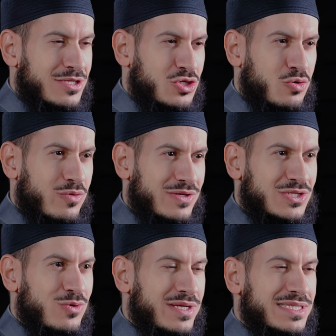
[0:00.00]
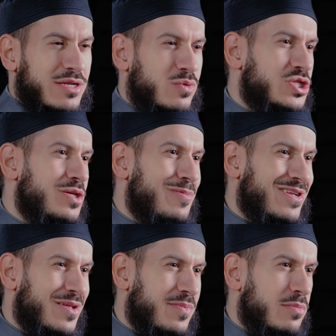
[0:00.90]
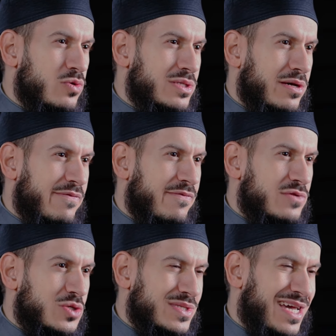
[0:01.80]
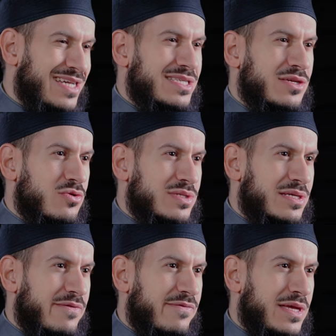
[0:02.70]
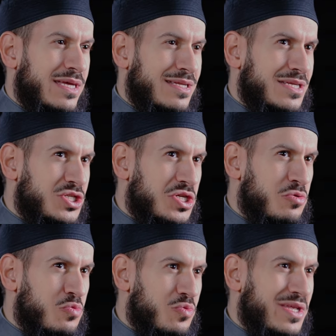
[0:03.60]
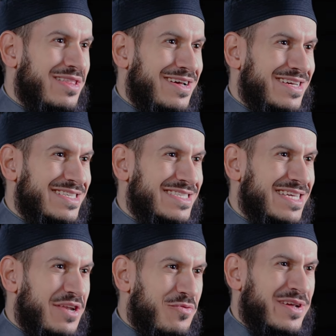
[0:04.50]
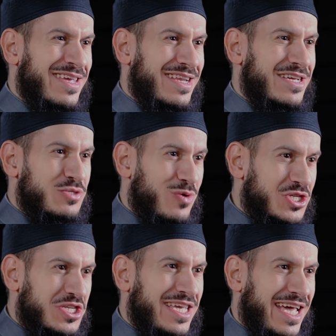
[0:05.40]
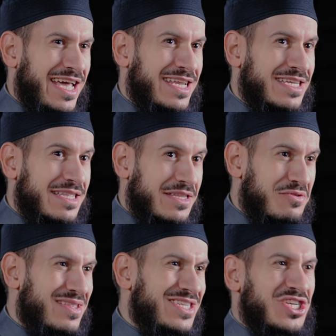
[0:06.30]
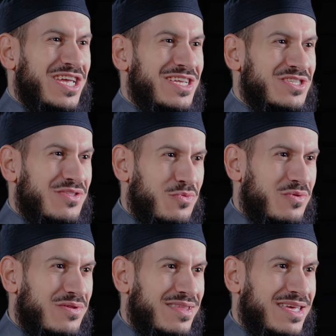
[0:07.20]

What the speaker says: So this student said when she picked up the Mus'haf, she was asking herself, did she realize and recognize what she had literally changed the world?